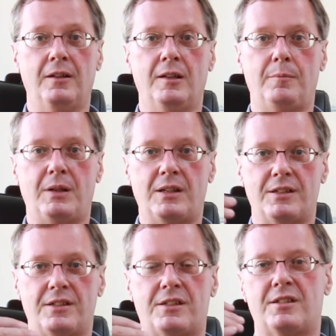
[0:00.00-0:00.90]

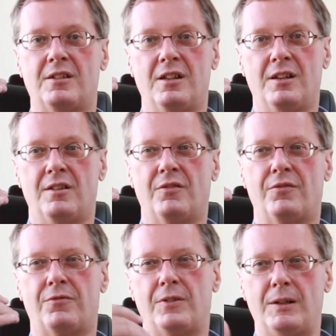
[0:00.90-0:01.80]
because
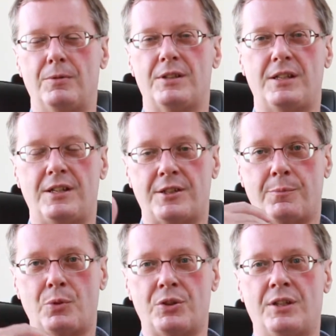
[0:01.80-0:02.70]
frequencies and
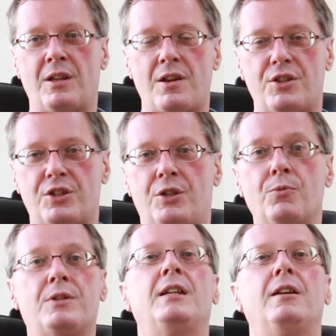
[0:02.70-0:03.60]
percentages
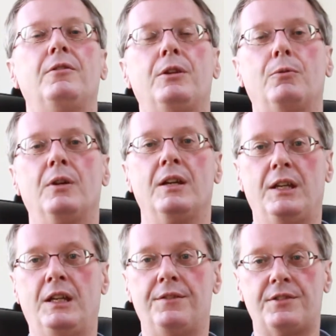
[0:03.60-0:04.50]
don't tell you
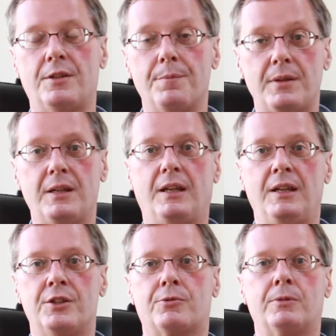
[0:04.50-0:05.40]
if something
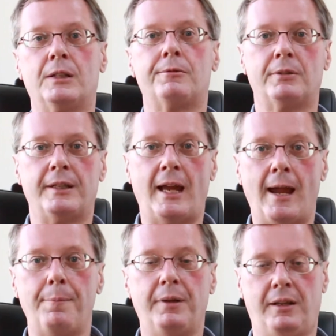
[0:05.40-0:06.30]
is really
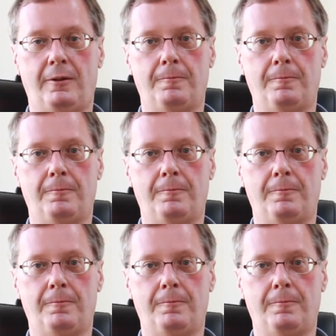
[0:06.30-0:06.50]
happening.